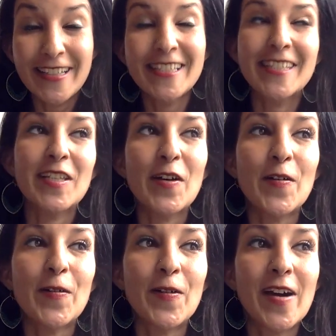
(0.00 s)

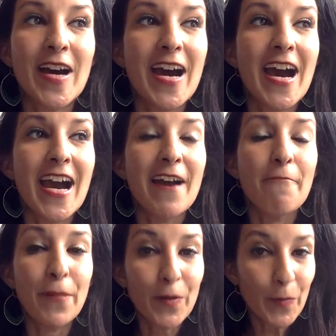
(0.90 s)
So,
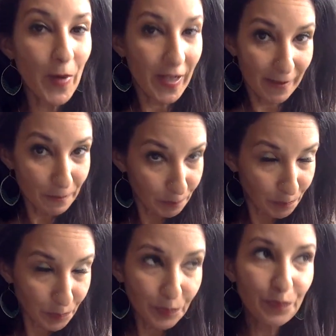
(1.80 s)
book one
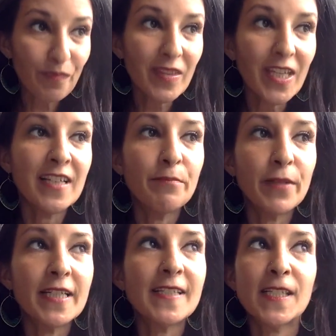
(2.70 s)

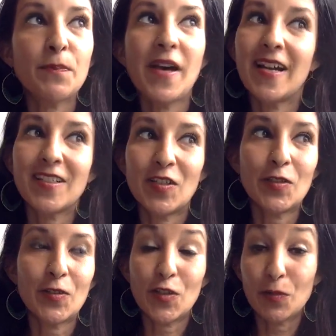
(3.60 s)
brings us back
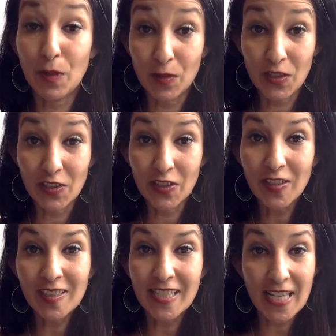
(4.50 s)
to Gibraltar,
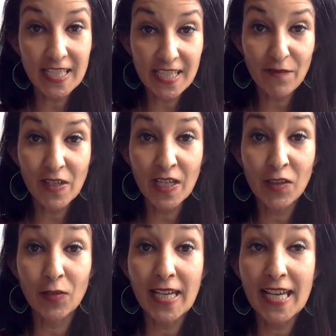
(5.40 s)

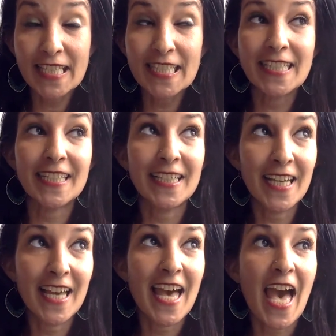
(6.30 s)
1073
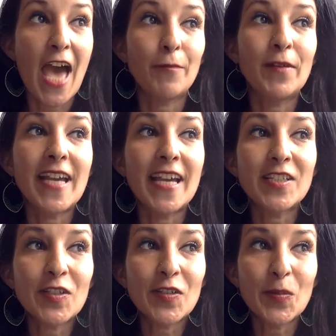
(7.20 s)
AD, and we
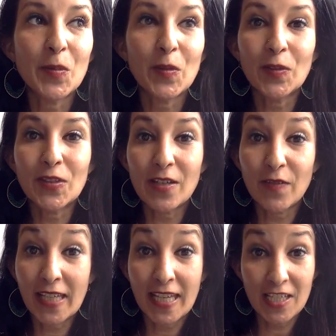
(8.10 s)
enter the world of
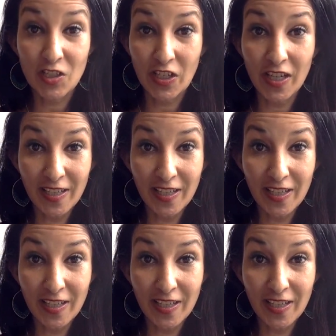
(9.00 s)
Akasha.